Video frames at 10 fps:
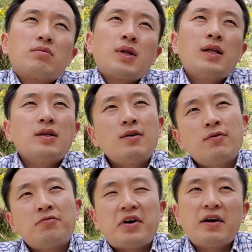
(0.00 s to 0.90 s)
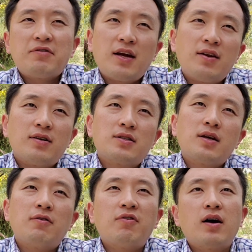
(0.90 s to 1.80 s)
not even 5-10 years
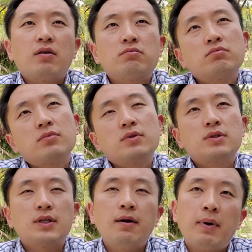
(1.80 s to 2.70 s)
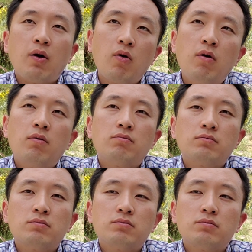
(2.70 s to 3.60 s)
if I sell my home
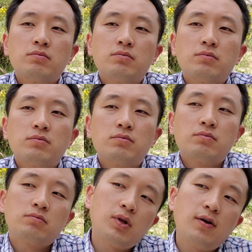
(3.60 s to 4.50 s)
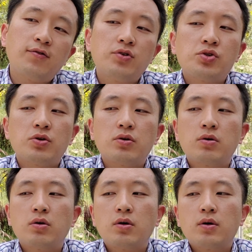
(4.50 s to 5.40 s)
near future,
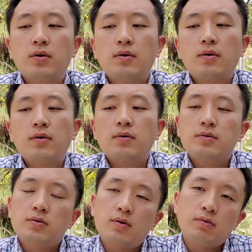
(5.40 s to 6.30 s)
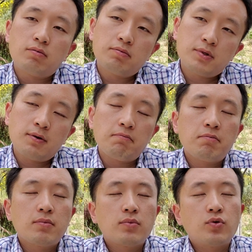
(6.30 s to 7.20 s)
so some
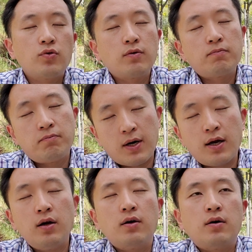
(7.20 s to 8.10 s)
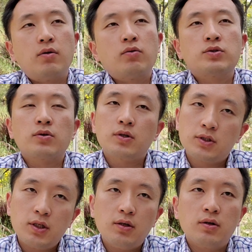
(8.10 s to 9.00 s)
new buyer also
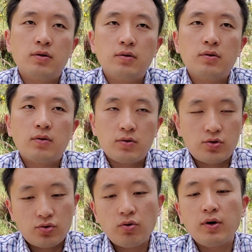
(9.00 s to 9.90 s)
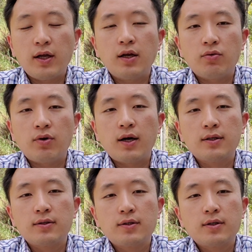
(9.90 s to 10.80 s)
consider the school ranking, right?
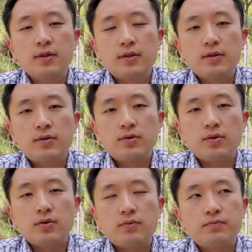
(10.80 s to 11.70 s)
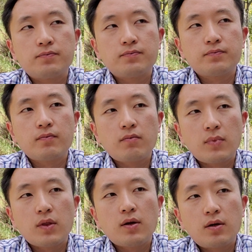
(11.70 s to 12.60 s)
So
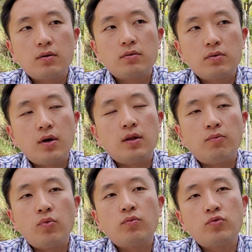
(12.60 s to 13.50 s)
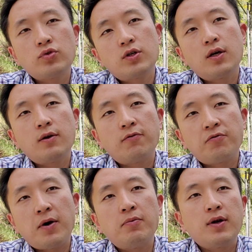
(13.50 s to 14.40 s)
and usually
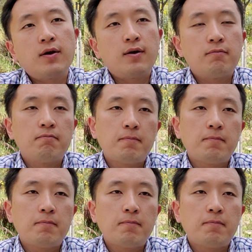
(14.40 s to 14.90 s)
family